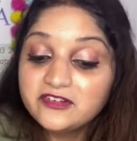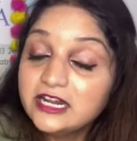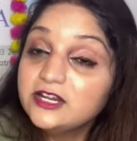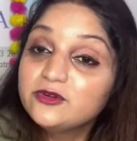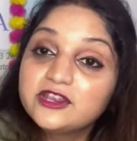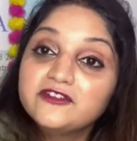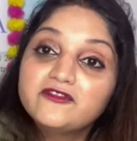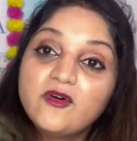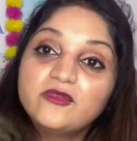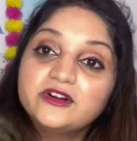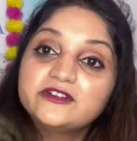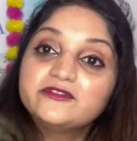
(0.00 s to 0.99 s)
really looking
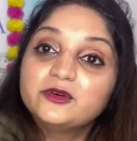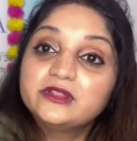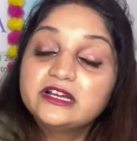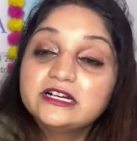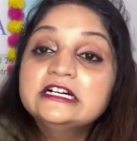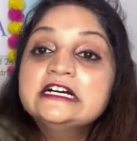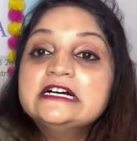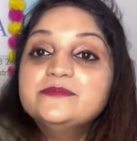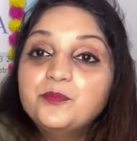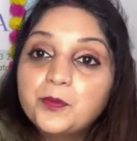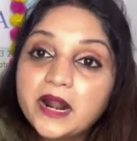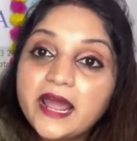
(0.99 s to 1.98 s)
forward for the
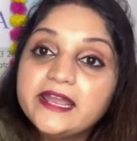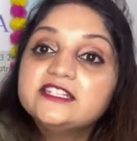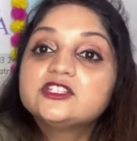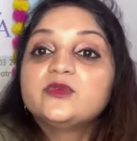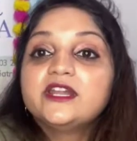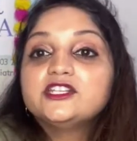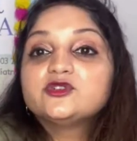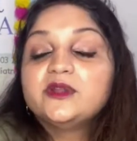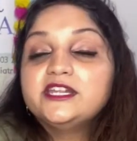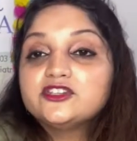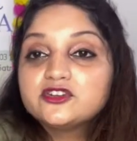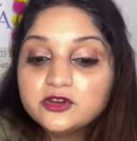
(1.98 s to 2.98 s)
bright
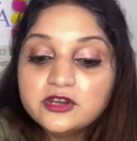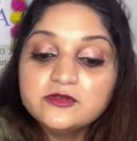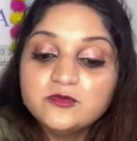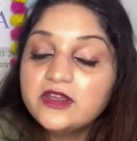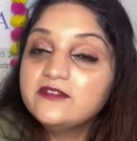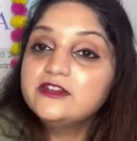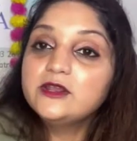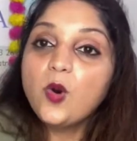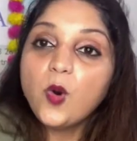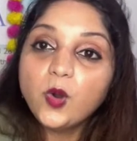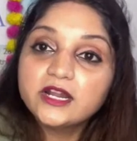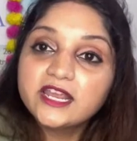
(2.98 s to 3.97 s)
2022 where we
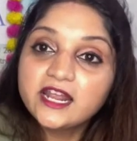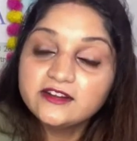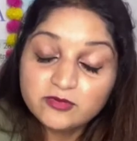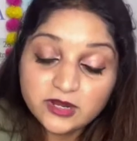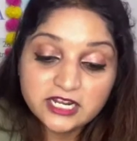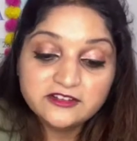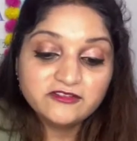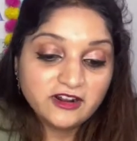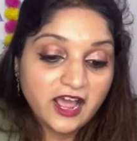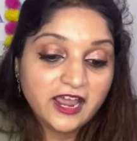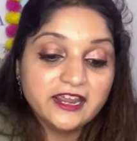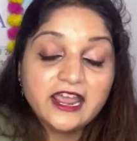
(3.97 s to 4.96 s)
all can really
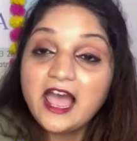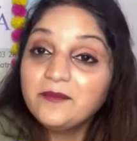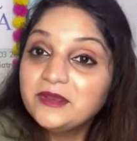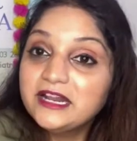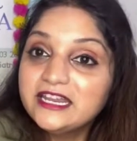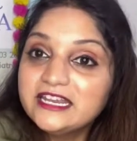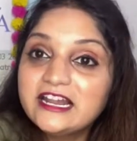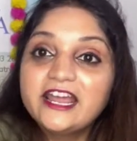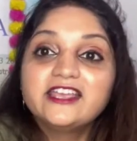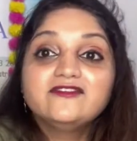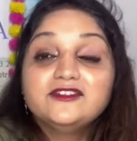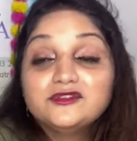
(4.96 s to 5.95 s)
fly happily
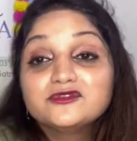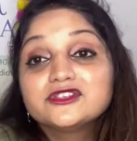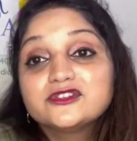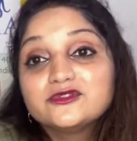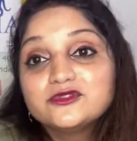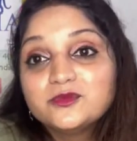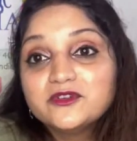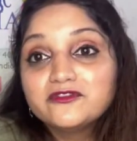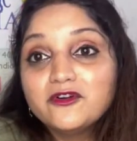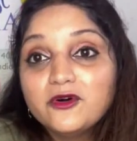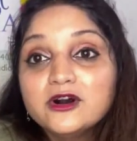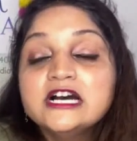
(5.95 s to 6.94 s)
like we used to do
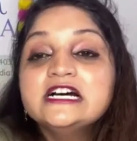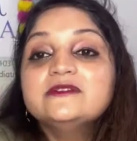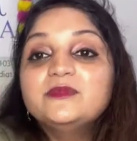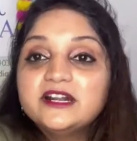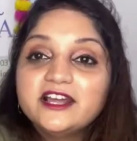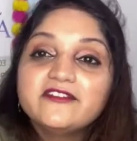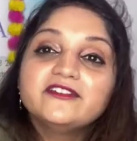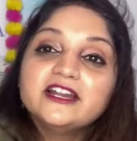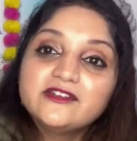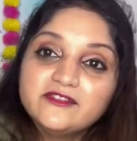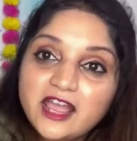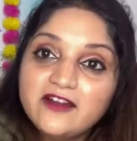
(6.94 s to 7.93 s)
before, but
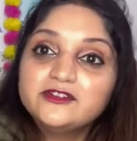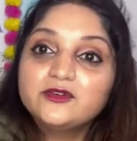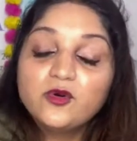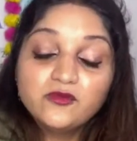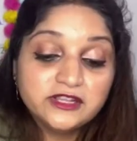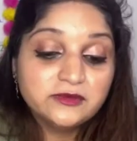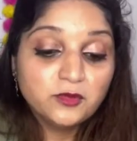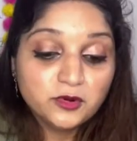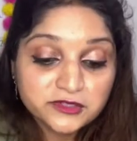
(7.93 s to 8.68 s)
definitely we have to go with